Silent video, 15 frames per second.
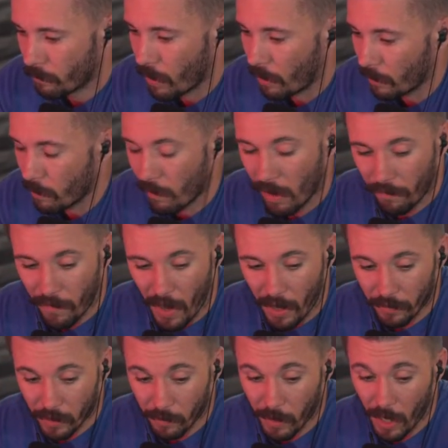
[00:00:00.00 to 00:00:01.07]
Probably buff
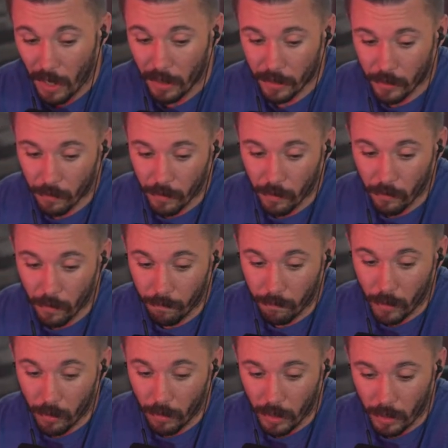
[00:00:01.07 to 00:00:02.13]
out. To be honest with you, the
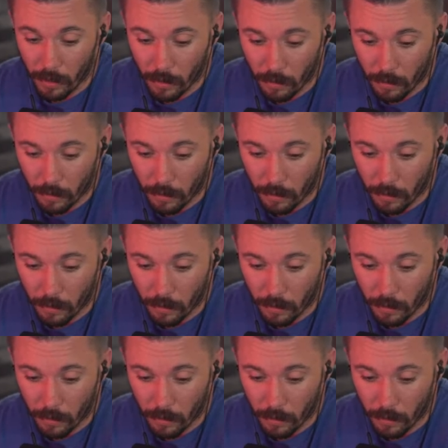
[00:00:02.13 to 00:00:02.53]
Buick